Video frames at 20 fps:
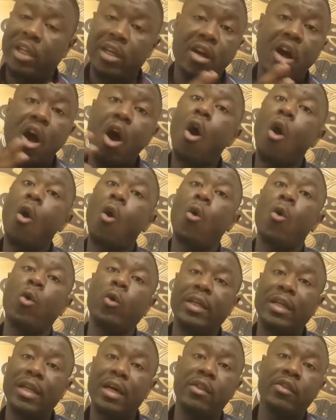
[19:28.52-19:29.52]
We in a
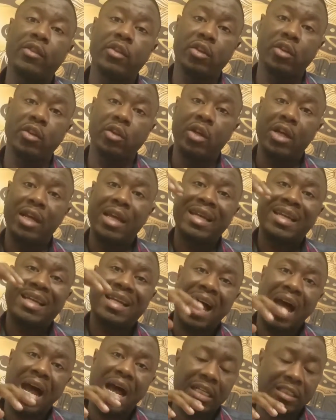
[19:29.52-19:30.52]
whole nother
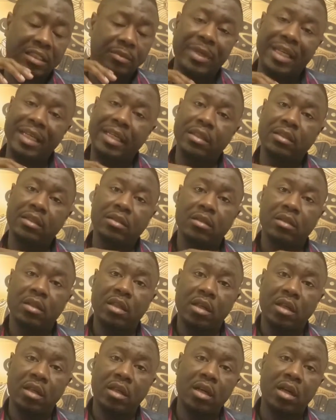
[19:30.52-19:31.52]
cosmic
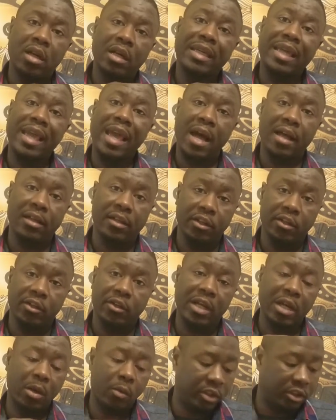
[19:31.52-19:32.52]

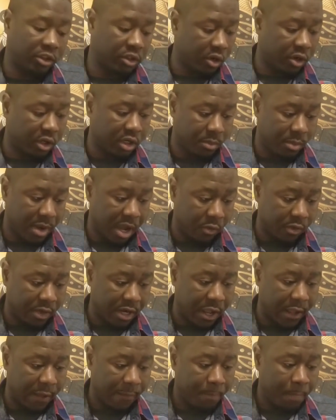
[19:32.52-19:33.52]
calendar that we talking
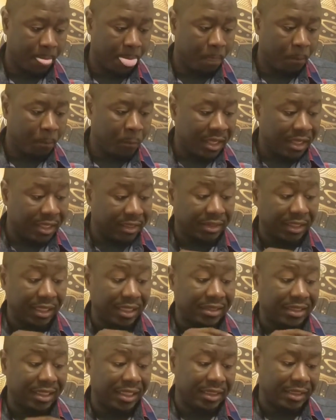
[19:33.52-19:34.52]
about now.
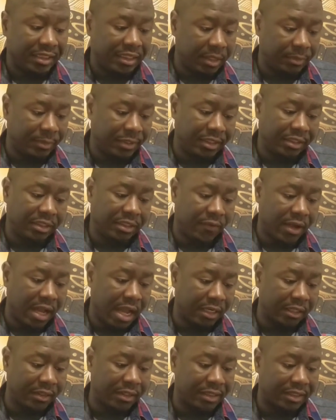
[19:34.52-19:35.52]
It says the Egyptians
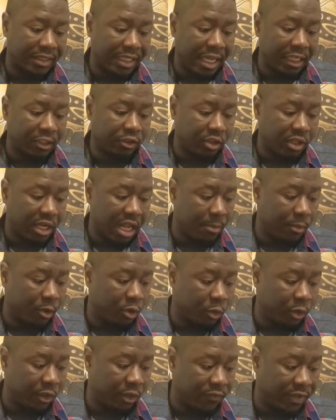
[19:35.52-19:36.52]
divided this
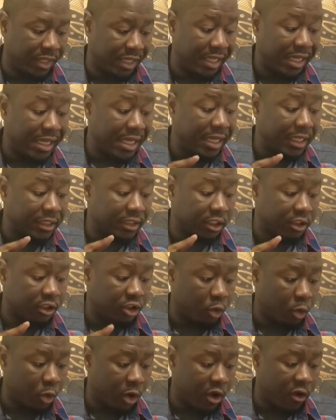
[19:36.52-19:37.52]
astronomical event
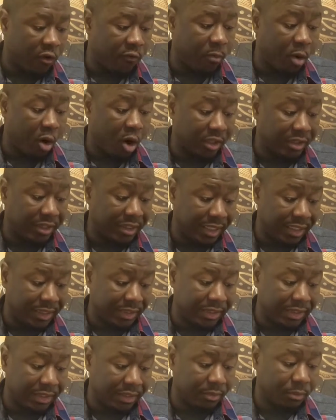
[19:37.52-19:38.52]
into 12
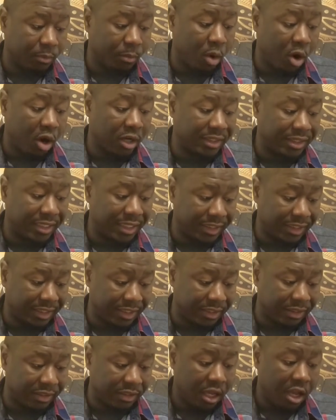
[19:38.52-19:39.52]

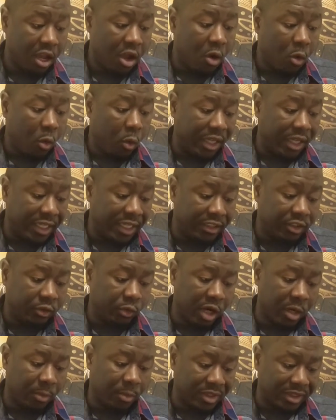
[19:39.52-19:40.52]
partitions,
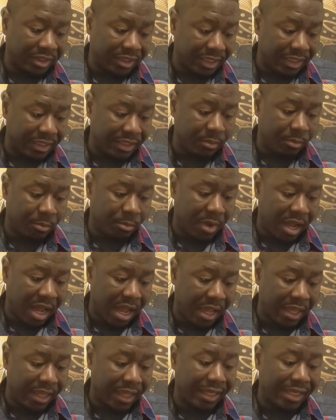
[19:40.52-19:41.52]
each represented
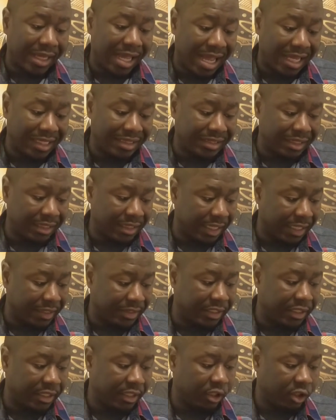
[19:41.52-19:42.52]
by a
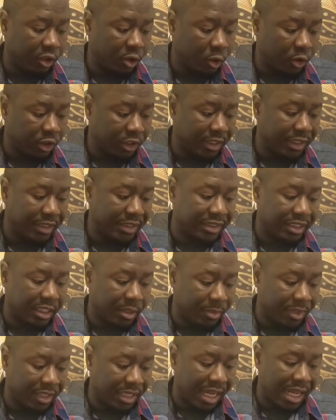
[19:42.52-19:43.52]
constellation usually
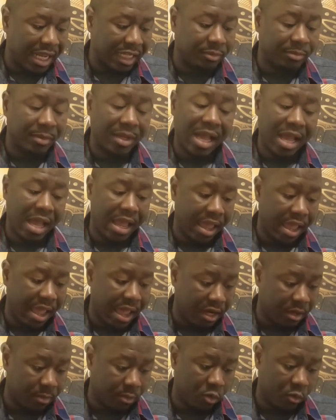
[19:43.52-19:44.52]
symbolized by an
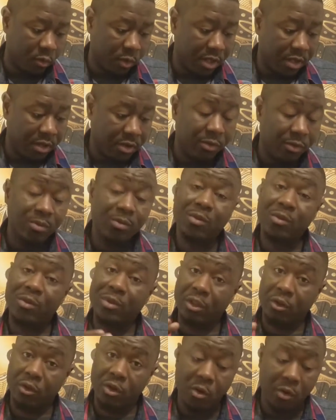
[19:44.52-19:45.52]
animal.
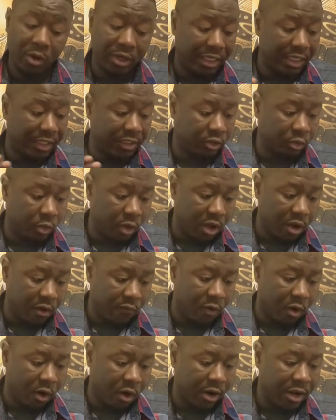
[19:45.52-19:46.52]
You know what these
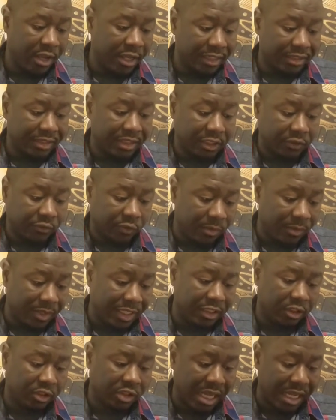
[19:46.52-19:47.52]
12 are. It says
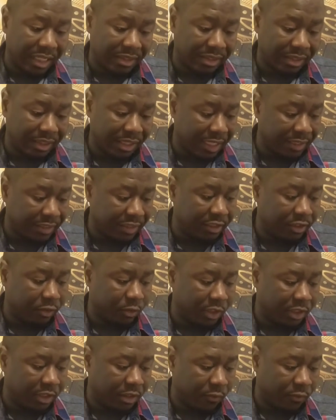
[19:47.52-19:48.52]
from these
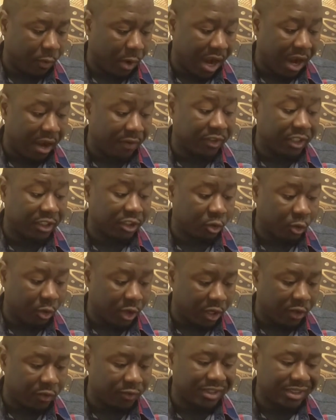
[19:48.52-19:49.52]
constellations, we derive the
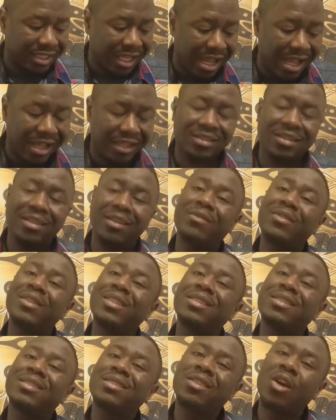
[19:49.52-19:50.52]
12 signs
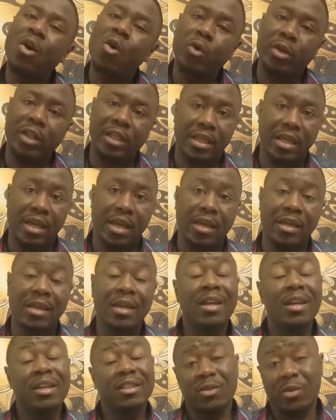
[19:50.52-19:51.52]
of the
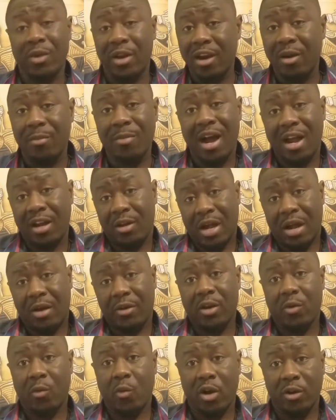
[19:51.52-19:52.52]
zodiac. So everybody
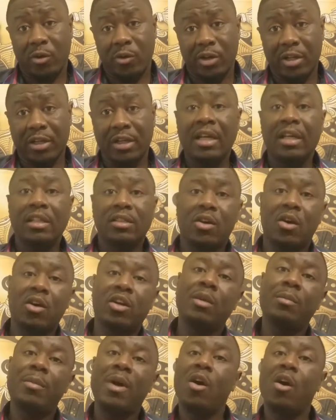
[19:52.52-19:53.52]
out here wondering,
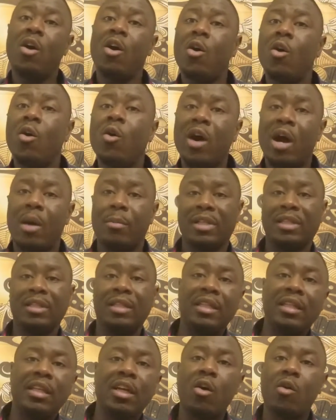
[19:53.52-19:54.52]
talking about, oh, I'm
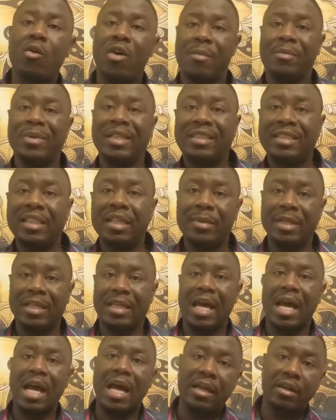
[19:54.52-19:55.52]
a Leo, I'm a
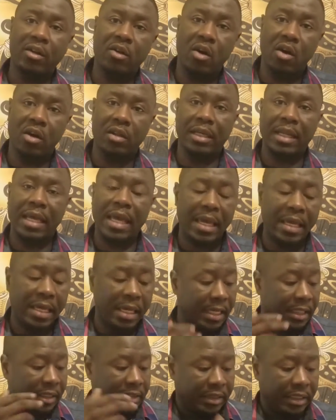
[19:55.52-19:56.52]
Gemini, and all of
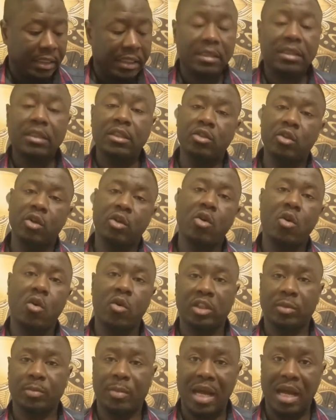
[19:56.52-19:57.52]
that. See, this is your
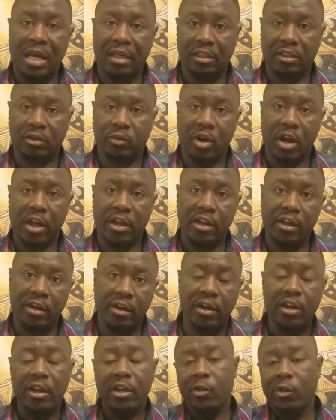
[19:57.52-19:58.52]
correspondence right
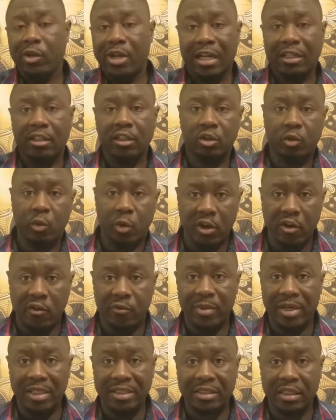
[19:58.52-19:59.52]
here. You got the
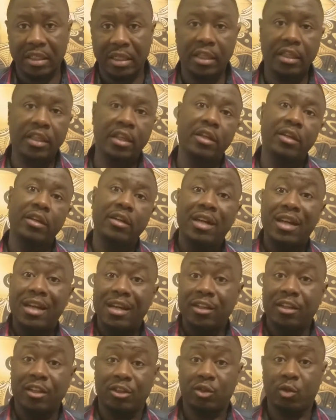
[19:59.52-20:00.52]
12 months of the
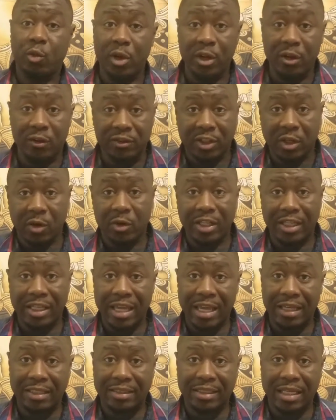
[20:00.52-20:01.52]
year, the 12
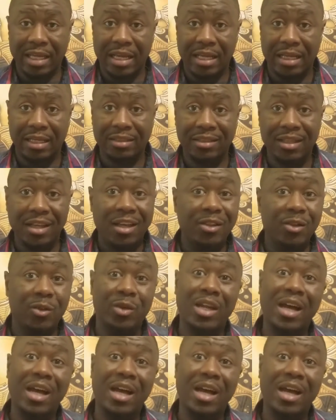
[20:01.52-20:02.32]
zodiac signs.